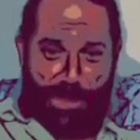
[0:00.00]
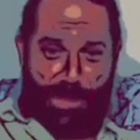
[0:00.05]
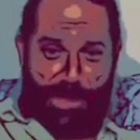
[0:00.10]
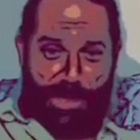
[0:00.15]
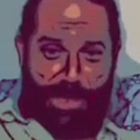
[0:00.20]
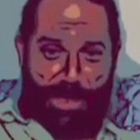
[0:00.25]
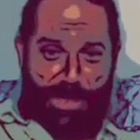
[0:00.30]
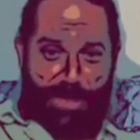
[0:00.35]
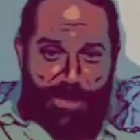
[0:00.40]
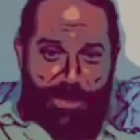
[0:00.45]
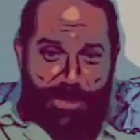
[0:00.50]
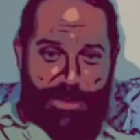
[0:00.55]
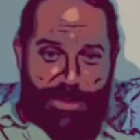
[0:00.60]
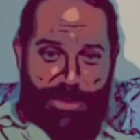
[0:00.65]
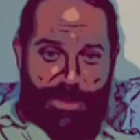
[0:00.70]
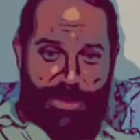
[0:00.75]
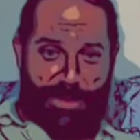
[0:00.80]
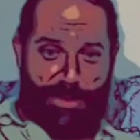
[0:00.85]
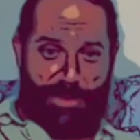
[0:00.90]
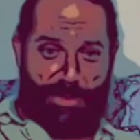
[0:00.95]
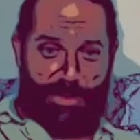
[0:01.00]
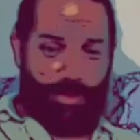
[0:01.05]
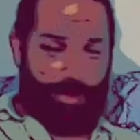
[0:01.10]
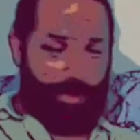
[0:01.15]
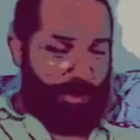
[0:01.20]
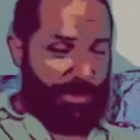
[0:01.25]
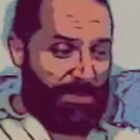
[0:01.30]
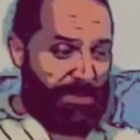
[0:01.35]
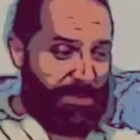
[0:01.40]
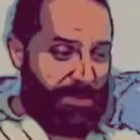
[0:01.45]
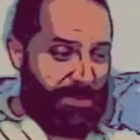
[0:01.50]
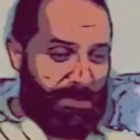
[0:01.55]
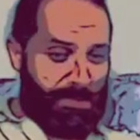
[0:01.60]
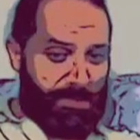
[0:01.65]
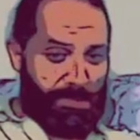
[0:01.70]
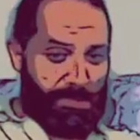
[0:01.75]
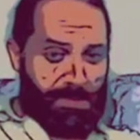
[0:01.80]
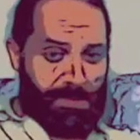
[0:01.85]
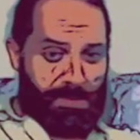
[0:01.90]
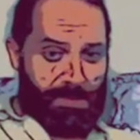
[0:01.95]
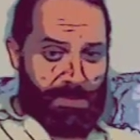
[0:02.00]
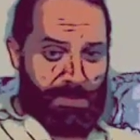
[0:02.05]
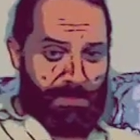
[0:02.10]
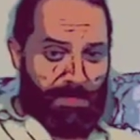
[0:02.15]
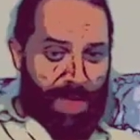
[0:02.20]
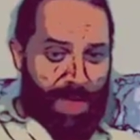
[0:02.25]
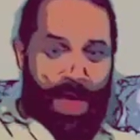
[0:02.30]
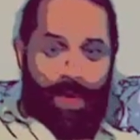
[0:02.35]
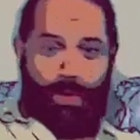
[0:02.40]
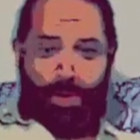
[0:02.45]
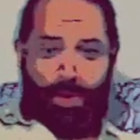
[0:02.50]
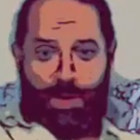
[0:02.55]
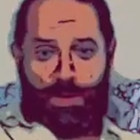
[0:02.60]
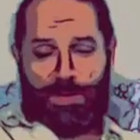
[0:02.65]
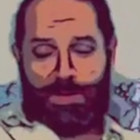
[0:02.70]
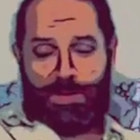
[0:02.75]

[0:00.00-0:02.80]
in, or power,